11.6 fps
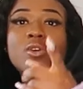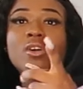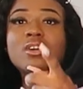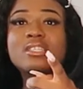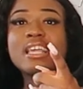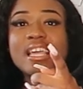
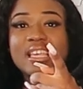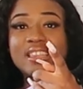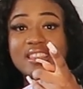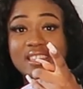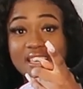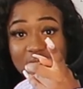
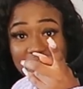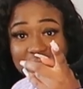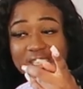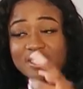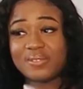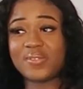It
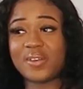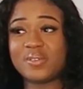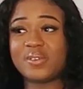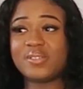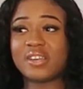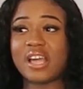looks like the
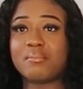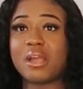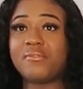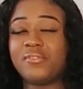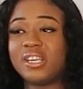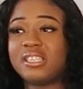photo on the camera.
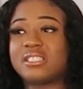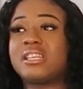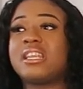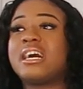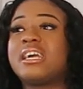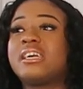I think it's the
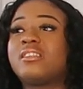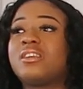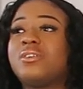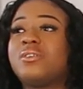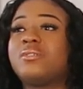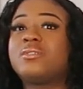light in the
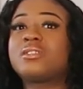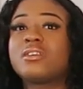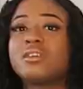use.